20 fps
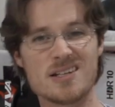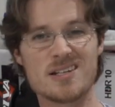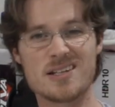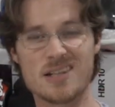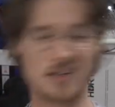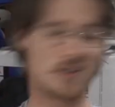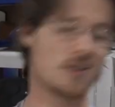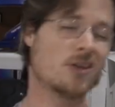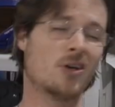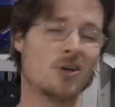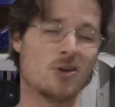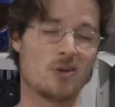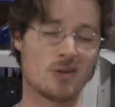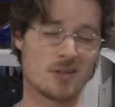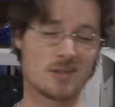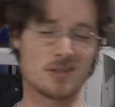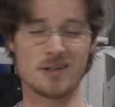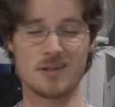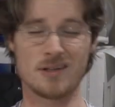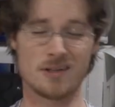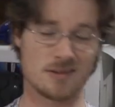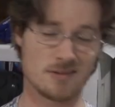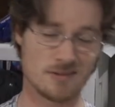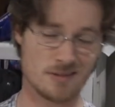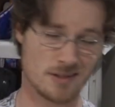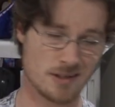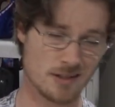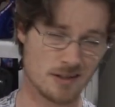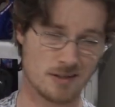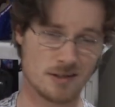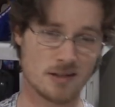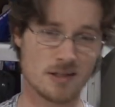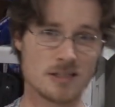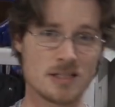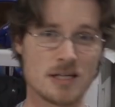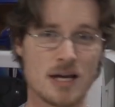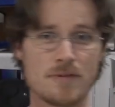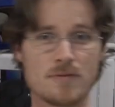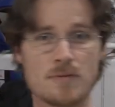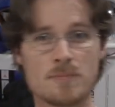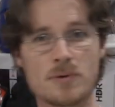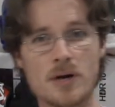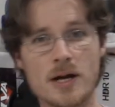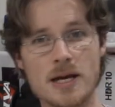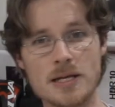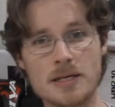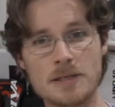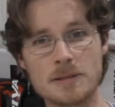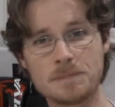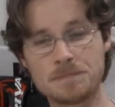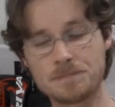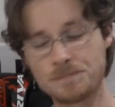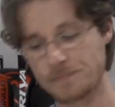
you're getting hurt and then you, oh, hang on, I need to have a break.